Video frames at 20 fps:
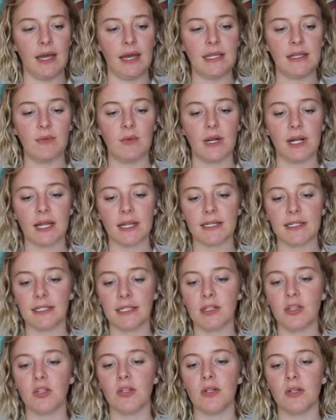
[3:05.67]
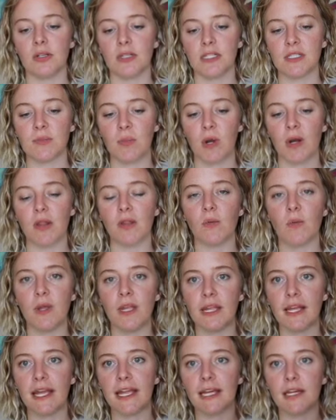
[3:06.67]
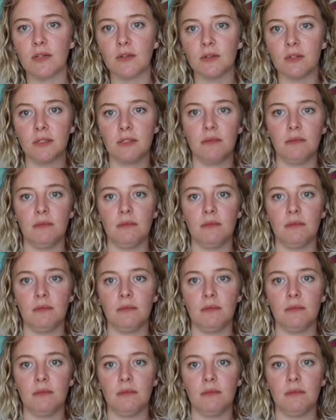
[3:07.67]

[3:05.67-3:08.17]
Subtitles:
And then when I got to like the darkest part of the wing, I held